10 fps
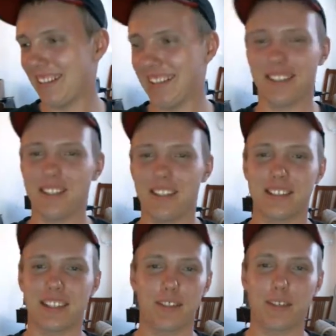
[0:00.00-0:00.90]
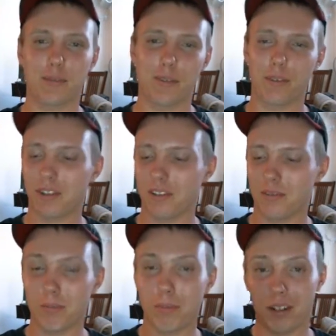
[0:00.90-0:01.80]
That's not gonna work very well.
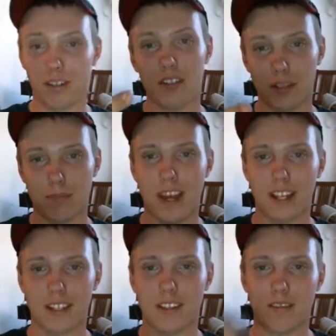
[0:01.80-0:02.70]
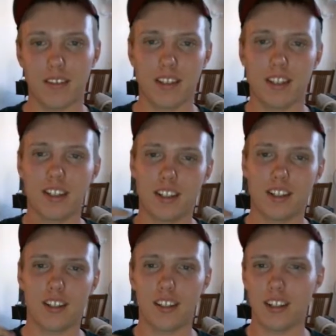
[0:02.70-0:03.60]
But let's pack it.
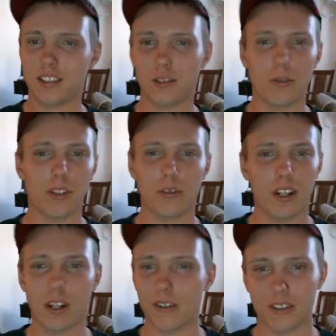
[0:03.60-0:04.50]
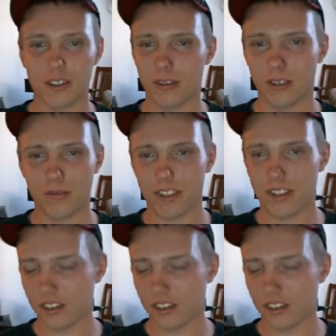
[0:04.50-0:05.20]
Let's do what we always do in a video.